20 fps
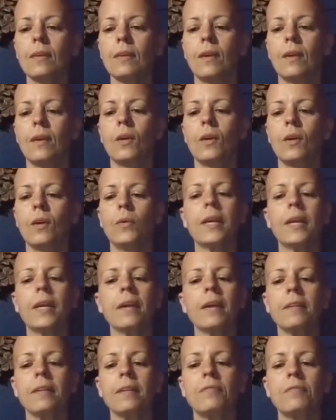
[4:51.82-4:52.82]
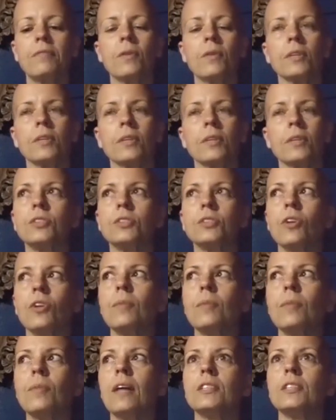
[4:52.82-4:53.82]
We carry forward so
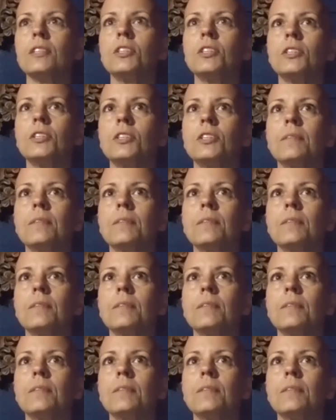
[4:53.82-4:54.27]
much